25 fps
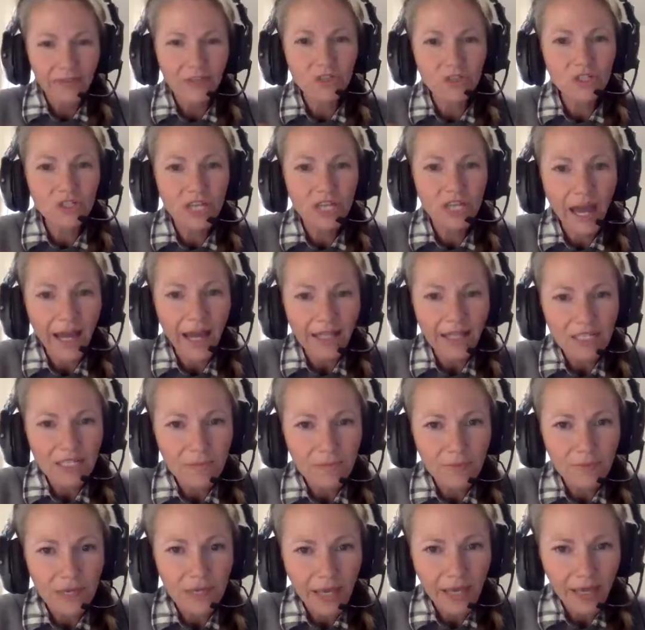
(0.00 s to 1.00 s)
There's got
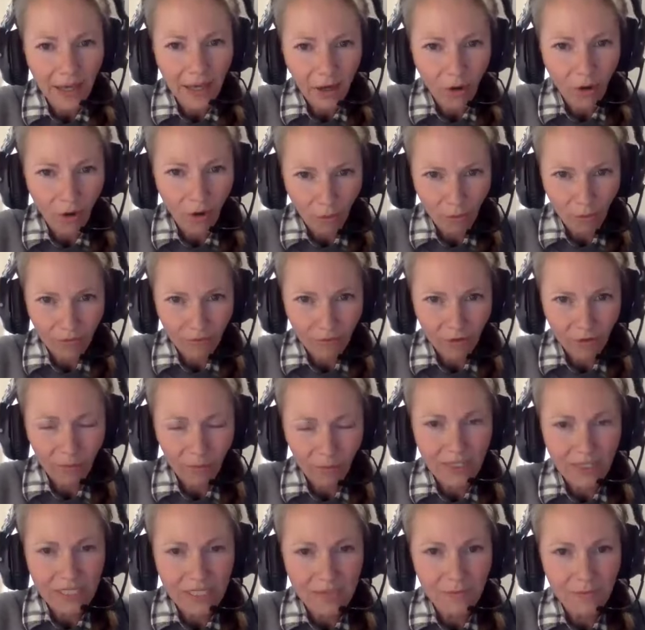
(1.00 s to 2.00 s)
to be help
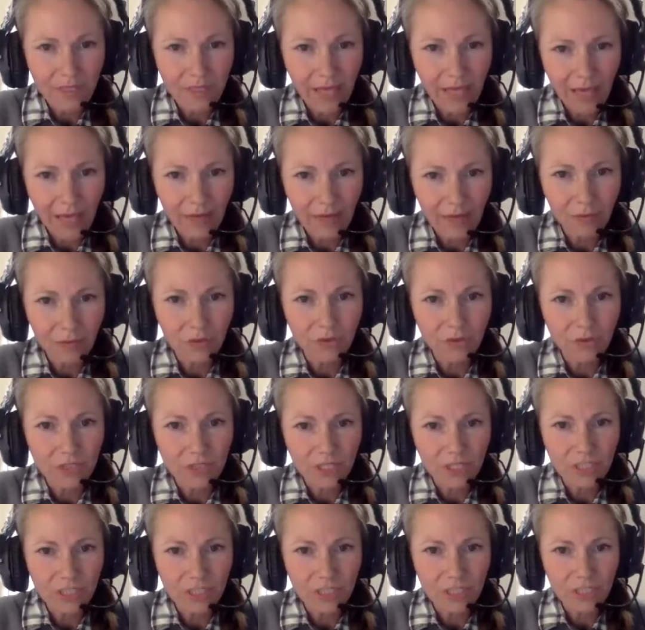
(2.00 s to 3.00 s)
for me to be able
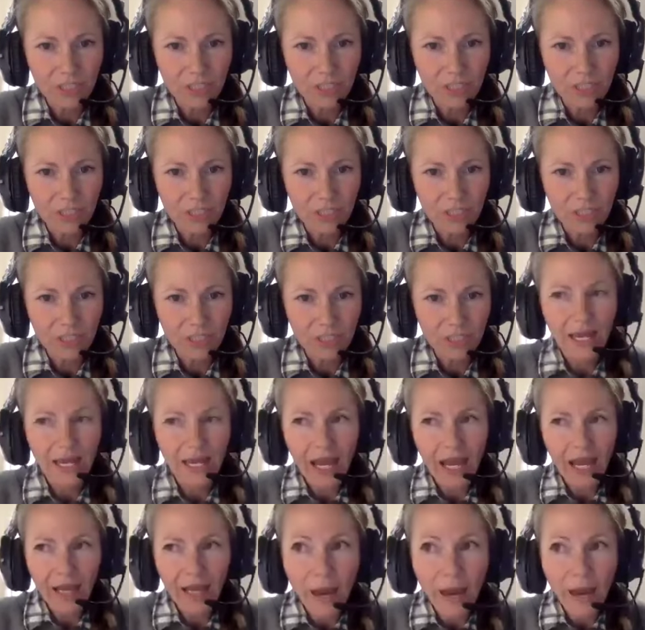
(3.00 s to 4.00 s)
to do this.
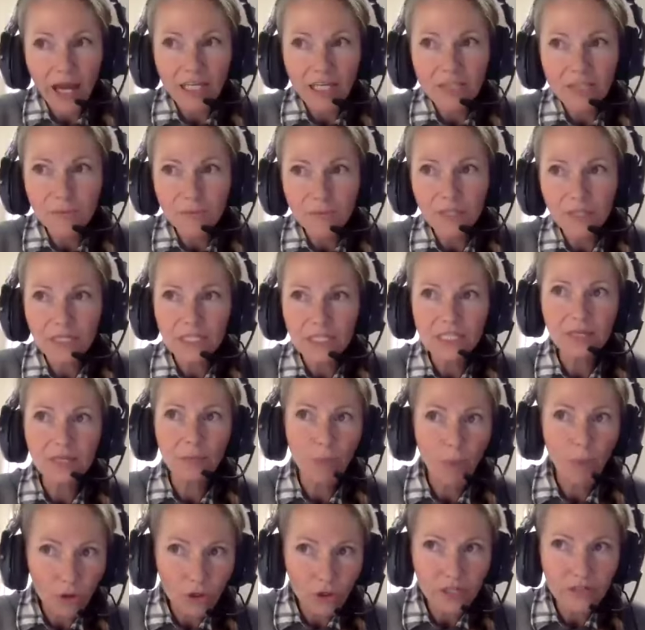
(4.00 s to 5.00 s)
And my husband is
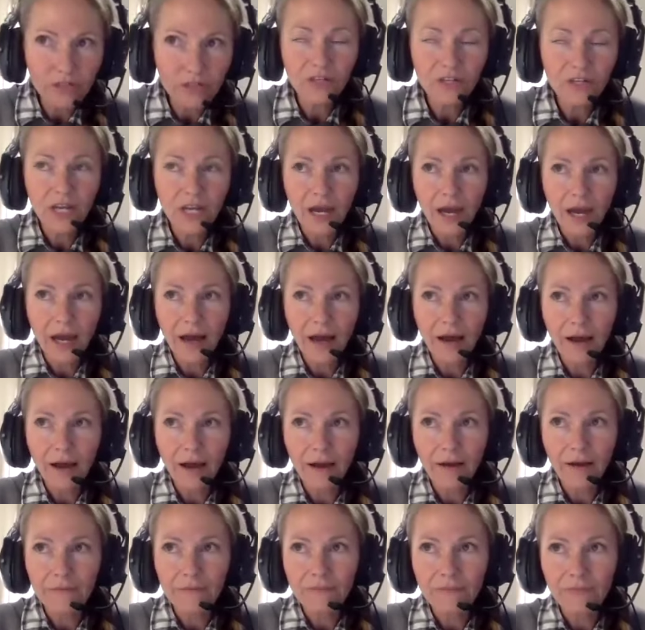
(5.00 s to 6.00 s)
supportive
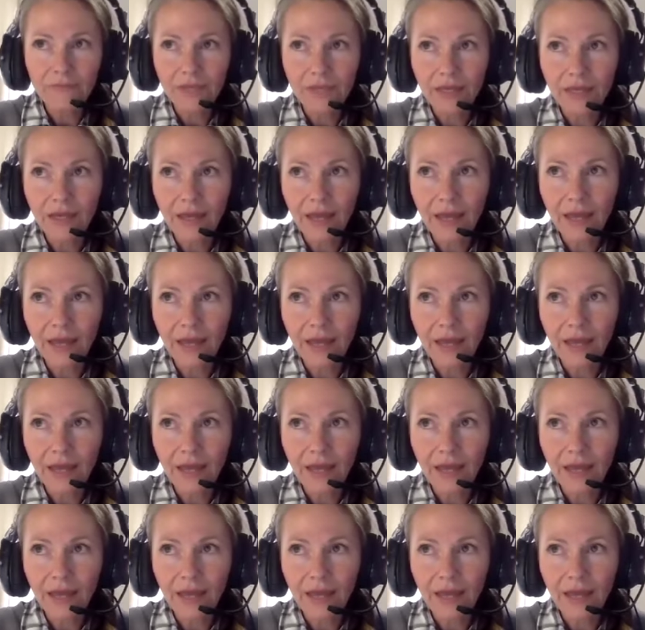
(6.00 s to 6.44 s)
in